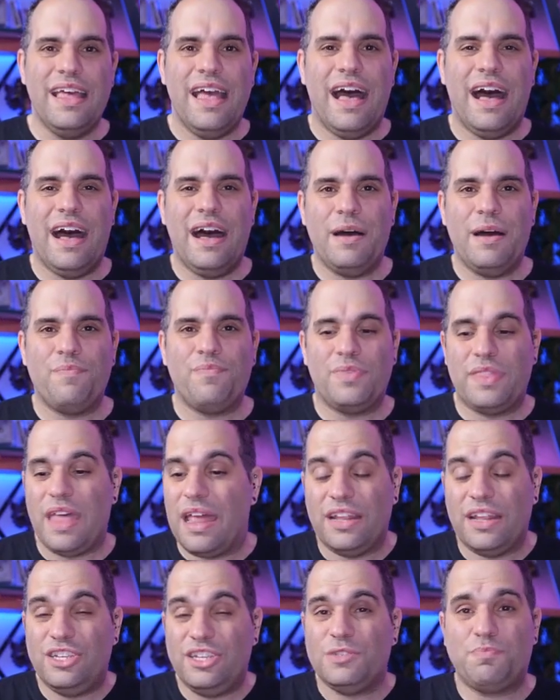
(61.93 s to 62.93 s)
that
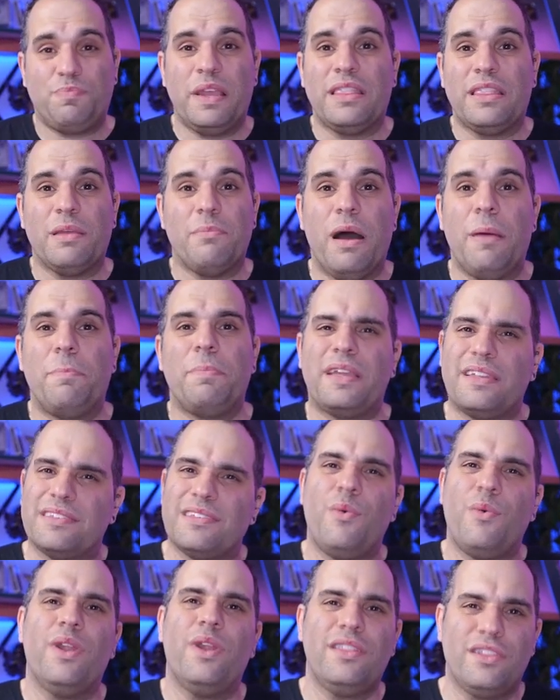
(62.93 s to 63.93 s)
I just picked them up because I wanted